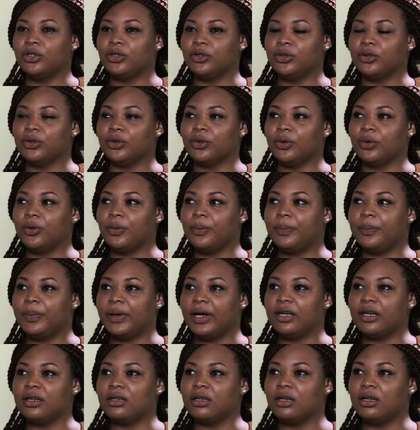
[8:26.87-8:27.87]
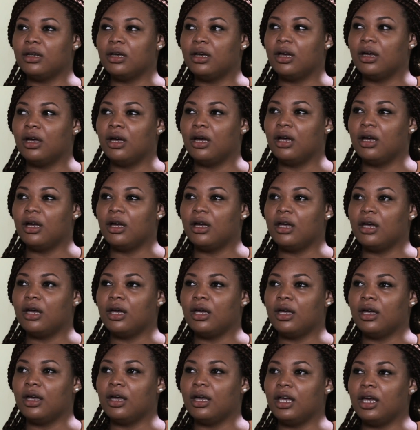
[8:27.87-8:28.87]
You know, but
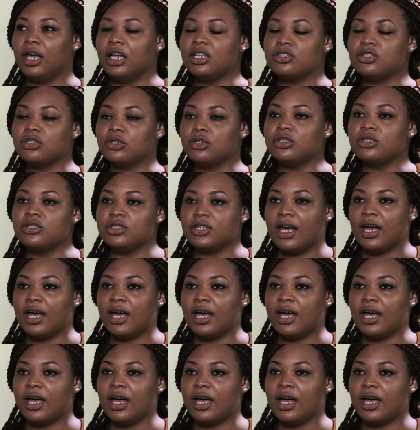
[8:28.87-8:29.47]
it's good